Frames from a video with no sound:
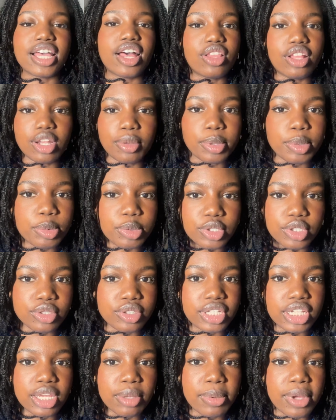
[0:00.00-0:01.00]
A lot of people don't
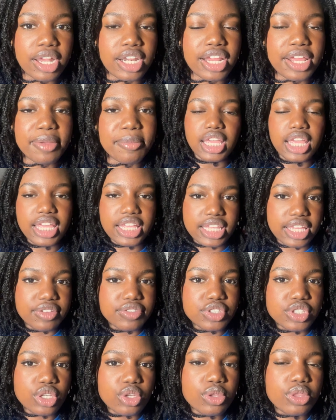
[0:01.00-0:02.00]
think about it. It
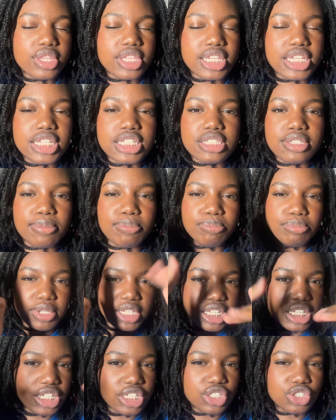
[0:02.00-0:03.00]
gives you these
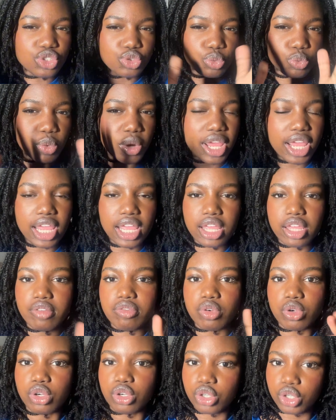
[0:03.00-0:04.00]
beach wave
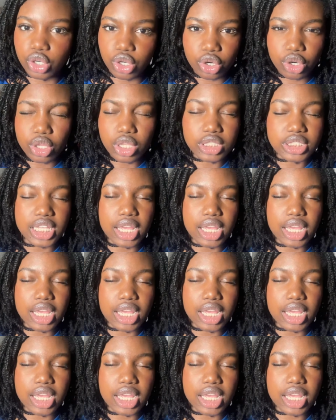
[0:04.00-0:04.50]
or curls,